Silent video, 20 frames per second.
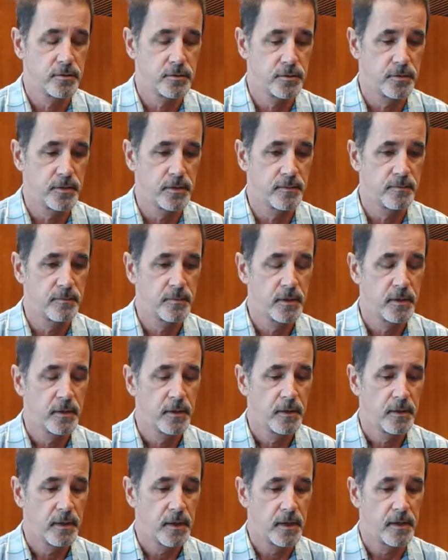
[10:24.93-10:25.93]
to him,
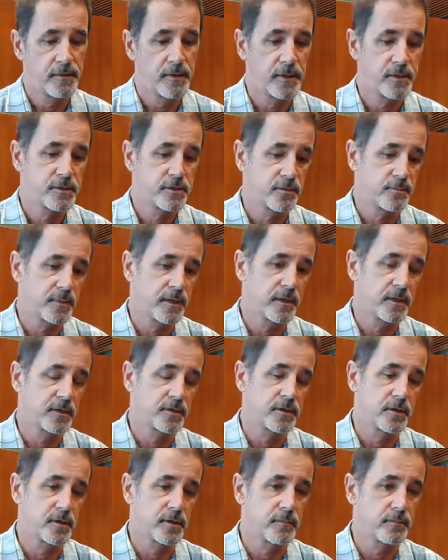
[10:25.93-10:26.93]
and then to meet
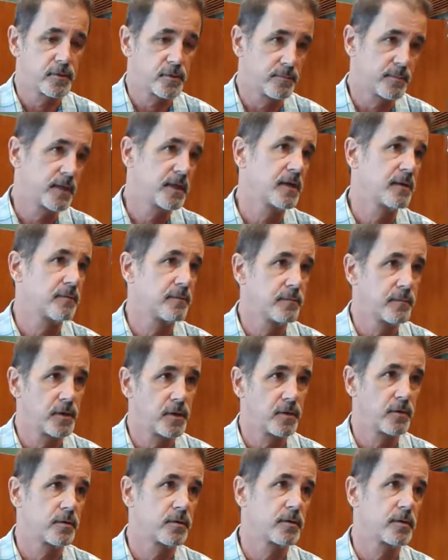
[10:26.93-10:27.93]
him,
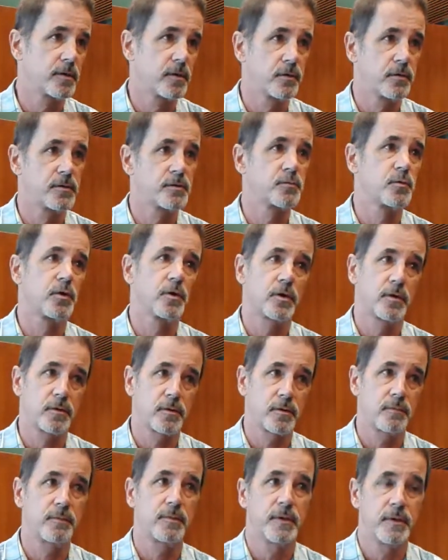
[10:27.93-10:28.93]
hear his
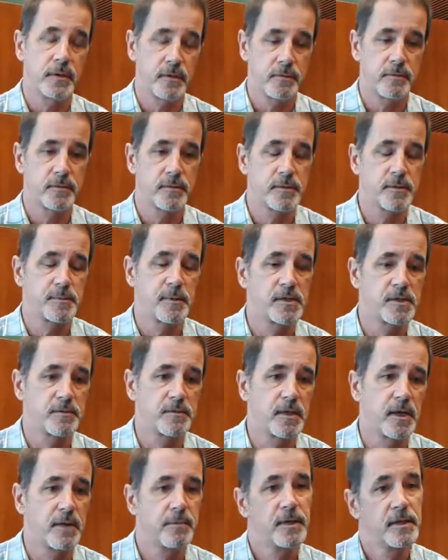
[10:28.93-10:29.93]
work, spend
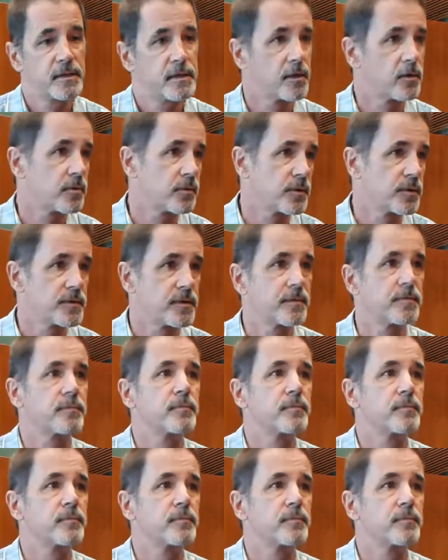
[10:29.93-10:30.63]
some time, eat dinner with him,